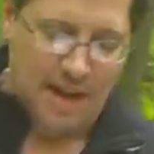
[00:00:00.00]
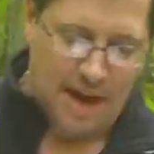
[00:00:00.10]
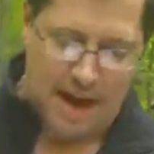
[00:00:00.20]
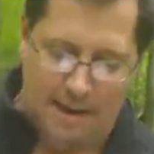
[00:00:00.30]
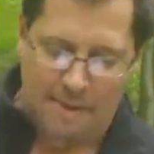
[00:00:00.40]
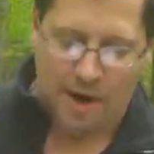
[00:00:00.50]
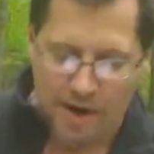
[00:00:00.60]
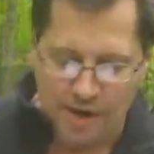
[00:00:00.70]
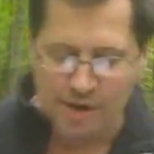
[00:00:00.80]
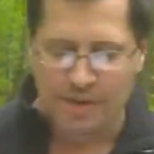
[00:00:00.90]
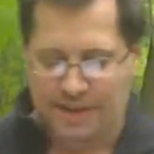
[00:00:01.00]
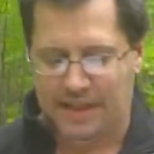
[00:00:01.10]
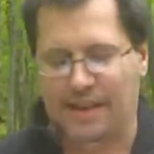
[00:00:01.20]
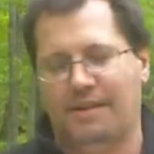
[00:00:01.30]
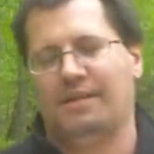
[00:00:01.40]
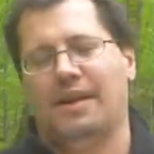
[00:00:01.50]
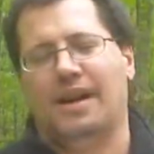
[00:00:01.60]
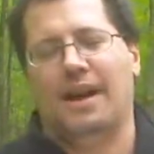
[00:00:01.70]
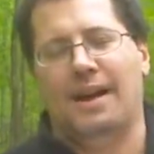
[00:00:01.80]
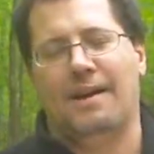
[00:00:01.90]
um, are using
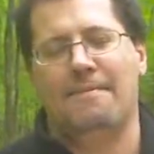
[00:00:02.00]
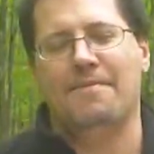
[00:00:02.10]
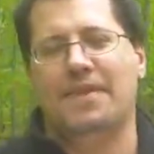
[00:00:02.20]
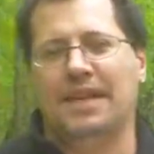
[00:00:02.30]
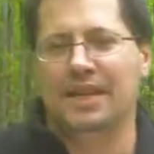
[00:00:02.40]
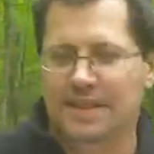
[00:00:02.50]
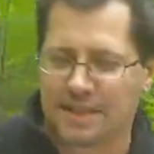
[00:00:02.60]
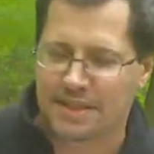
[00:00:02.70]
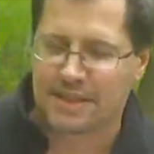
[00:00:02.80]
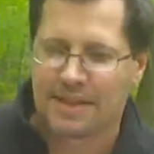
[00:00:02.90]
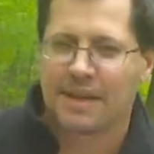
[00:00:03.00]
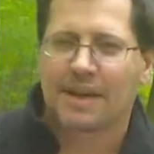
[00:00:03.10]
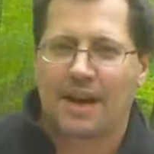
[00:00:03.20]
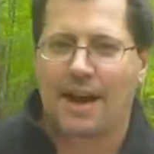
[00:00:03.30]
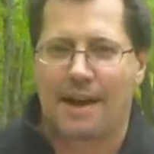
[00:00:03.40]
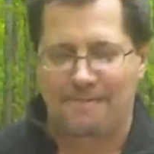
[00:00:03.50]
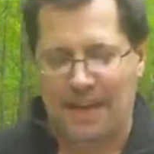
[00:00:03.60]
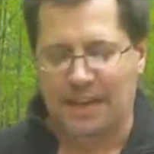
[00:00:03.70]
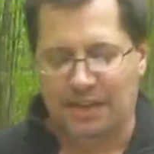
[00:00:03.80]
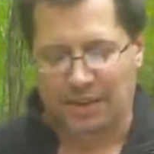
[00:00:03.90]
uh, these uh,
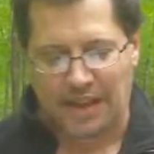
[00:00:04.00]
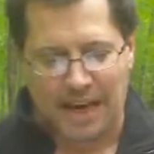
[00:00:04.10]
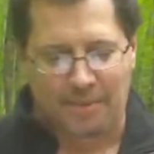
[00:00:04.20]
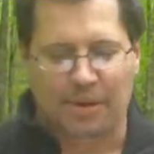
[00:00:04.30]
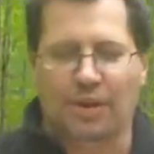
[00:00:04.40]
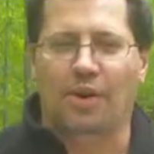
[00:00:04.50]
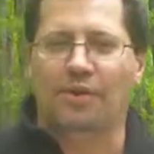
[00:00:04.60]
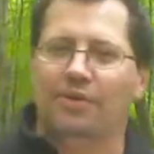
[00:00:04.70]
the interlibrary loan